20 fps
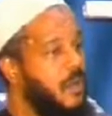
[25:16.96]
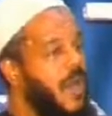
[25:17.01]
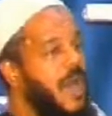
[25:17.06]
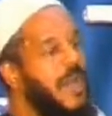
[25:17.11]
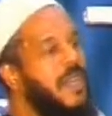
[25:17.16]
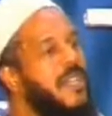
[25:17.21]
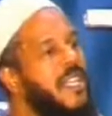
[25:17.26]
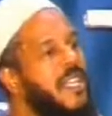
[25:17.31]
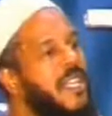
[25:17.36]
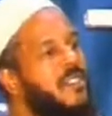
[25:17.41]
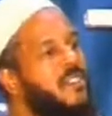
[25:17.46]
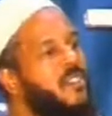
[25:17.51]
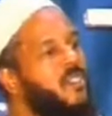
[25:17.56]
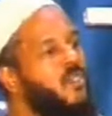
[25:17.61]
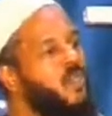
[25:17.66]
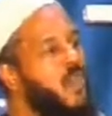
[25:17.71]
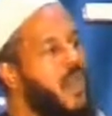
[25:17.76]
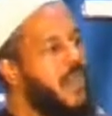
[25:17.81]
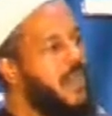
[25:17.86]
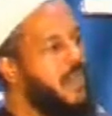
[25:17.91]
one needs
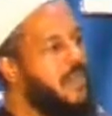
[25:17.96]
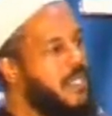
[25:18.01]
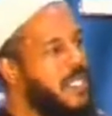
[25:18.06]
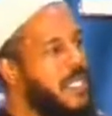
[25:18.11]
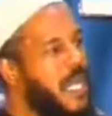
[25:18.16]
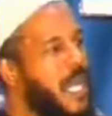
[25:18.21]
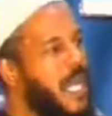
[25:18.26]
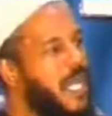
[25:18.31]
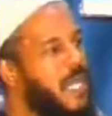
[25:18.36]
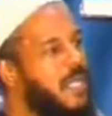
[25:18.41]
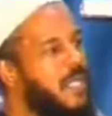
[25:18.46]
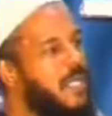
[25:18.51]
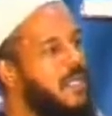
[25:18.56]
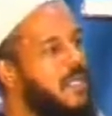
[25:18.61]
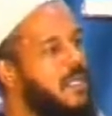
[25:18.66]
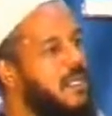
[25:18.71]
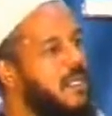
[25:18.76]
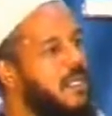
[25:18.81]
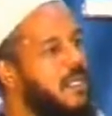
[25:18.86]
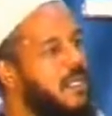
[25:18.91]
to understand
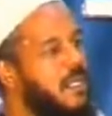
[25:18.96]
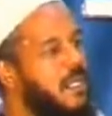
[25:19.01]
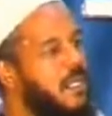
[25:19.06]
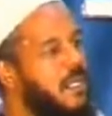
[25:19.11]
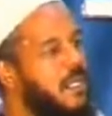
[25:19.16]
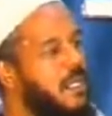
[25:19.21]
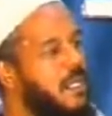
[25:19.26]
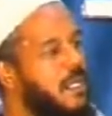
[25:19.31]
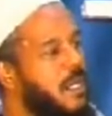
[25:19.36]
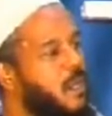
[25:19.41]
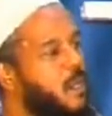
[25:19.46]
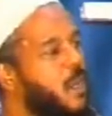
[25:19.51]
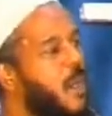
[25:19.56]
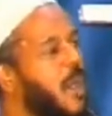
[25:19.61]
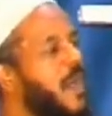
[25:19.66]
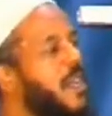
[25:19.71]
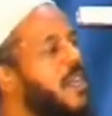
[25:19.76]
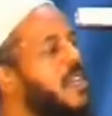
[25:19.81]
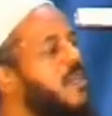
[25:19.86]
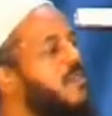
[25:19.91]

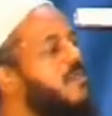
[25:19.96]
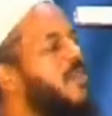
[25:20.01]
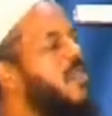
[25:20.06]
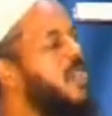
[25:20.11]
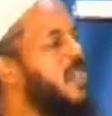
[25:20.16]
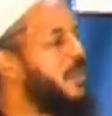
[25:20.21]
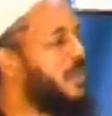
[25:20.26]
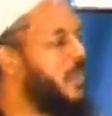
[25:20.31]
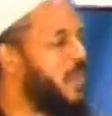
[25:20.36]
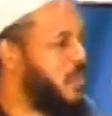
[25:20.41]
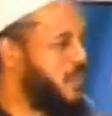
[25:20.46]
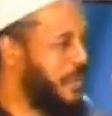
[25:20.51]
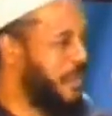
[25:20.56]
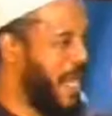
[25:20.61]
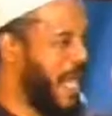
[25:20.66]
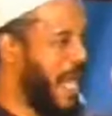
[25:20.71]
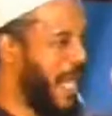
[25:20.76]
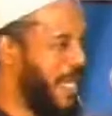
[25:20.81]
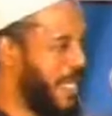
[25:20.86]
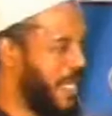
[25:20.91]
what are the principles
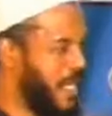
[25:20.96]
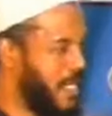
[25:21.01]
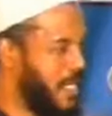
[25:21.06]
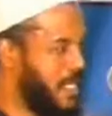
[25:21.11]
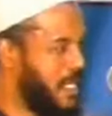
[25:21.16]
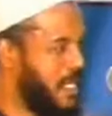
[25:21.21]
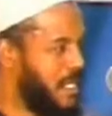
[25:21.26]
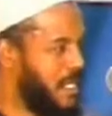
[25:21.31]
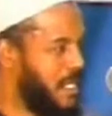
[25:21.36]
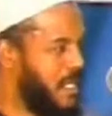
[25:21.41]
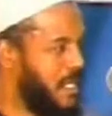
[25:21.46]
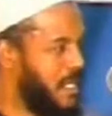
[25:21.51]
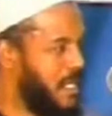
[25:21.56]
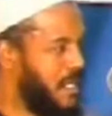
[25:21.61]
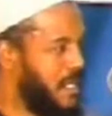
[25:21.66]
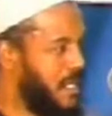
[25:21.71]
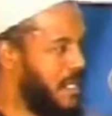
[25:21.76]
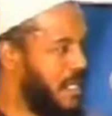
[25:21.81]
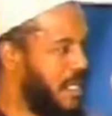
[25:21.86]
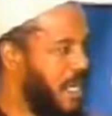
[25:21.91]
behind it.
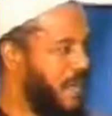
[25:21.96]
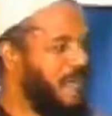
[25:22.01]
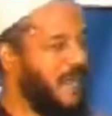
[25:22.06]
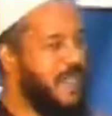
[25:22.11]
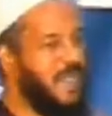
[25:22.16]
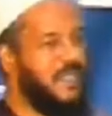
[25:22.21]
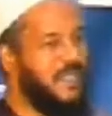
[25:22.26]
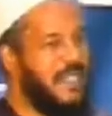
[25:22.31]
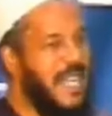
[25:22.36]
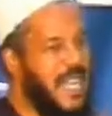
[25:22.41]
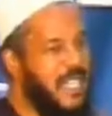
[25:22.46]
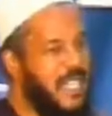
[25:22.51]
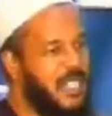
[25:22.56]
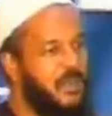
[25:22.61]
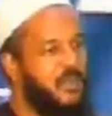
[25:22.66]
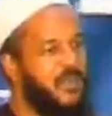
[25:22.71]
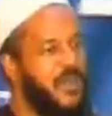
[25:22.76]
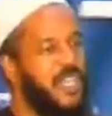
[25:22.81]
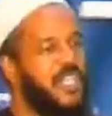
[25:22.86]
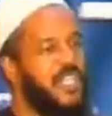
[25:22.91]
If it is not
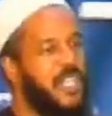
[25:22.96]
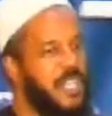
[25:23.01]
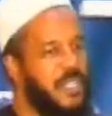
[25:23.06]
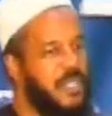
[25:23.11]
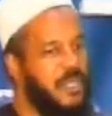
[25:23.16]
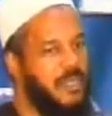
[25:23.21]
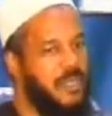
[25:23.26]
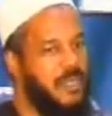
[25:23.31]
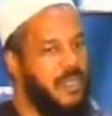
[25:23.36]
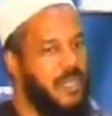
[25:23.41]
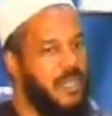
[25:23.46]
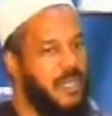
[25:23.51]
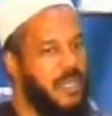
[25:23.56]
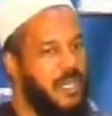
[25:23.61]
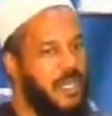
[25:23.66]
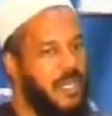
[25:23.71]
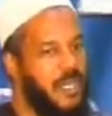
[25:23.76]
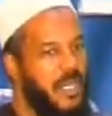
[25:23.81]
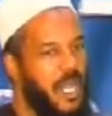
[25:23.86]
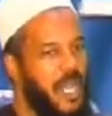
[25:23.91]
oppression,
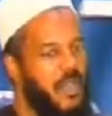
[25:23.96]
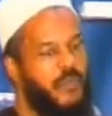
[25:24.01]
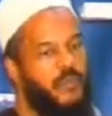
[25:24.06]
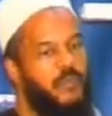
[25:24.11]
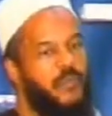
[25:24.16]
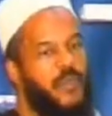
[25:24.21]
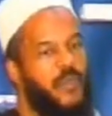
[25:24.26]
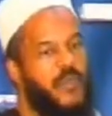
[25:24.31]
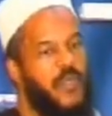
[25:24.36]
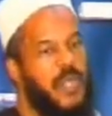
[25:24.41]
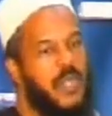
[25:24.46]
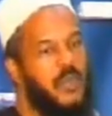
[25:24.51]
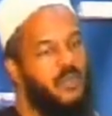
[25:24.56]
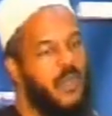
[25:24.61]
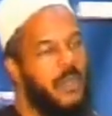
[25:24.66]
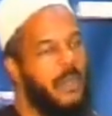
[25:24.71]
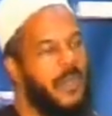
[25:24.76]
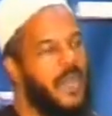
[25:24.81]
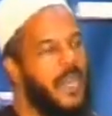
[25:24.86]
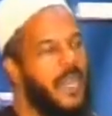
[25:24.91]
if Muslim
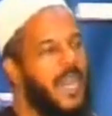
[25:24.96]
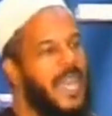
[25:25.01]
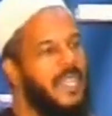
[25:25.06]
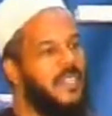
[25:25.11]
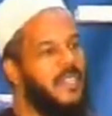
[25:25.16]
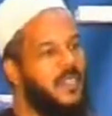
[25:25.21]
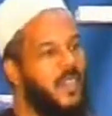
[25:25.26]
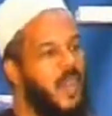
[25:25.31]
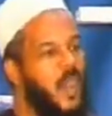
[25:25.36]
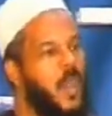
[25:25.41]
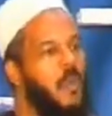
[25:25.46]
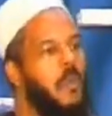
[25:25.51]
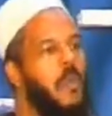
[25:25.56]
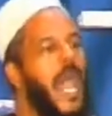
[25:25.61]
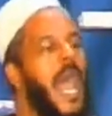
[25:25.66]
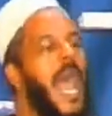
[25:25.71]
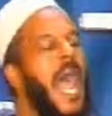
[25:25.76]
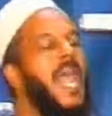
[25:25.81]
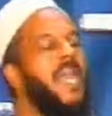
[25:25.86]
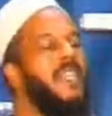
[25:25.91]
women are not
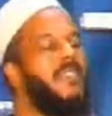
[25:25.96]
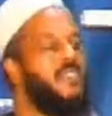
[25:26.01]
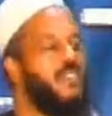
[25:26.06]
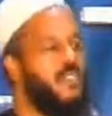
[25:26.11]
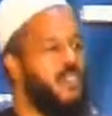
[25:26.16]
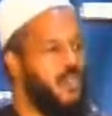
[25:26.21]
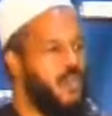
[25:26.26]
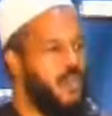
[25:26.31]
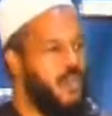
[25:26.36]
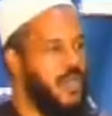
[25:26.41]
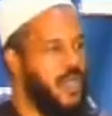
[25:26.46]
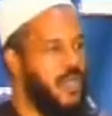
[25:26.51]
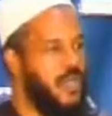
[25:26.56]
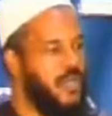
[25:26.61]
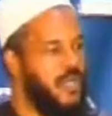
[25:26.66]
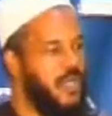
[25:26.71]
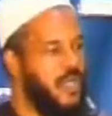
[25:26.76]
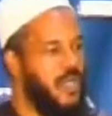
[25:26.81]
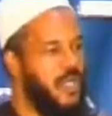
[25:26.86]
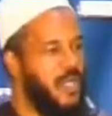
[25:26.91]
obliged to do
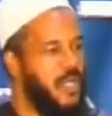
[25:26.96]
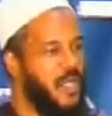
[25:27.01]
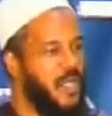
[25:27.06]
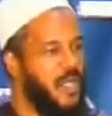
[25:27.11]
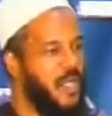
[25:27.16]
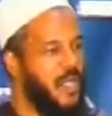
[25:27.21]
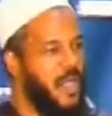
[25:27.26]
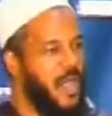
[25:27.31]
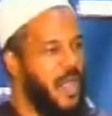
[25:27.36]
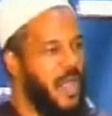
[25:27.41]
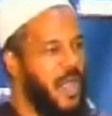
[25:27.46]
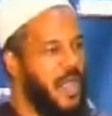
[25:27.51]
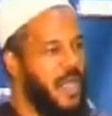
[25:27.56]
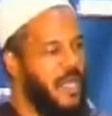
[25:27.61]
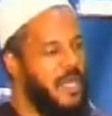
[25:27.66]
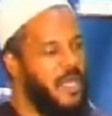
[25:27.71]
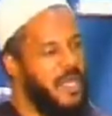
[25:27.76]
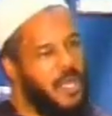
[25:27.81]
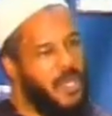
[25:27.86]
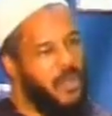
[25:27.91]
this,
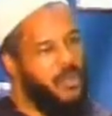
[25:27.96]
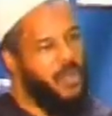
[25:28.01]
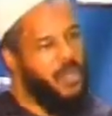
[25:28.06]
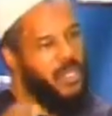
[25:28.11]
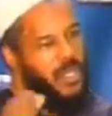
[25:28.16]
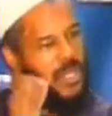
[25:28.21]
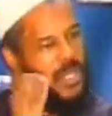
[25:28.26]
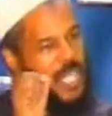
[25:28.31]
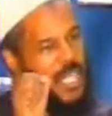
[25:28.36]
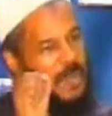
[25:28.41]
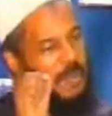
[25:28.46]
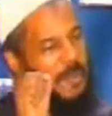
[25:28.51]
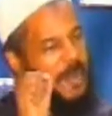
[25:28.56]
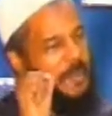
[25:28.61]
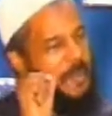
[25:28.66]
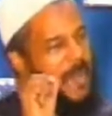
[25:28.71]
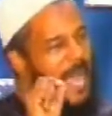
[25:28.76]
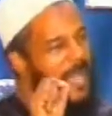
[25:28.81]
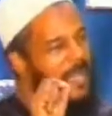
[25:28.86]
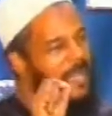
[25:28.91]
and we should keep
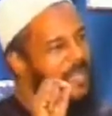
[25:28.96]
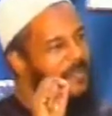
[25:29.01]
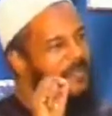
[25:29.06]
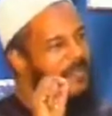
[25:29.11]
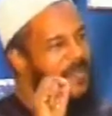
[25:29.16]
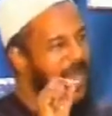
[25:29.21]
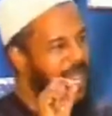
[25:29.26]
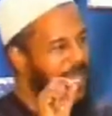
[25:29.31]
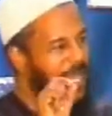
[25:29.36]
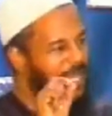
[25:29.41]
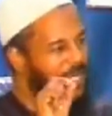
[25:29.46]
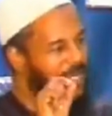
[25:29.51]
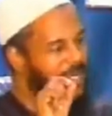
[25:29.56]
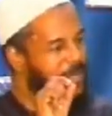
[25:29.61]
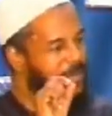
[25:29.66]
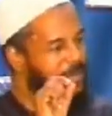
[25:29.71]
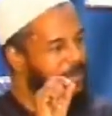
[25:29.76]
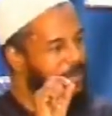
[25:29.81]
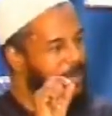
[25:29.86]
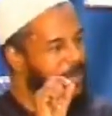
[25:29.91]
in mind the
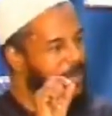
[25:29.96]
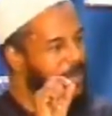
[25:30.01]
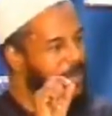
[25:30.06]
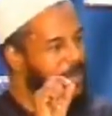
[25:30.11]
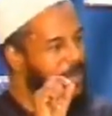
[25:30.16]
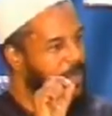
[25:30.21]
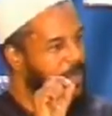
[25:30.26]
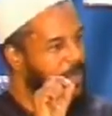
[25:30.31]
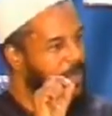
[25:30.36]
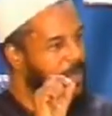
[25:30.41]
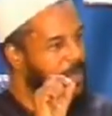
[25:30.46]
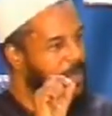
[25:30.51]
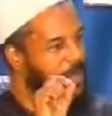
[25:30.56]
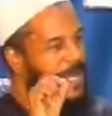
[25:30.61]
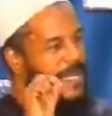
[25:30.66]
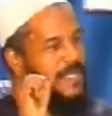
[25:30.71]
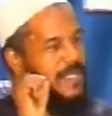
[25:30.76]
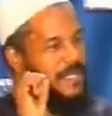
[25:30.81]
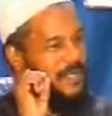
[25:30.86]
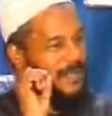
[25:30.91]
fact
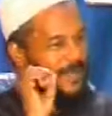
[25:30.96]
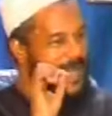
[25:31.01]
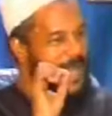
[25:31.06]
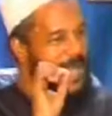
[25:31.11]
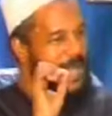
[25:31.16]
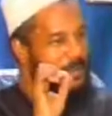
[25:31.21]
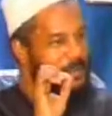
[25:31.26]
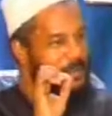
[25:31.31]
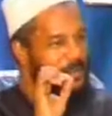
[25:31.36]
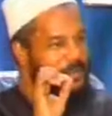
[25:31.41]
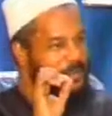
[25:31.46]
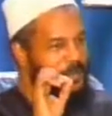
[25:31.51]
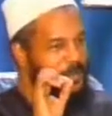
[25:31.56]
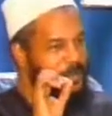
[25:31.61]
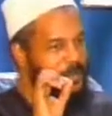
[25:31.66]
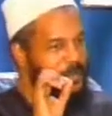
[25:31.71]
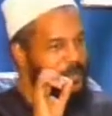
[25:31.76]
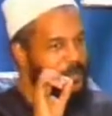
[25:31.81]
that Islam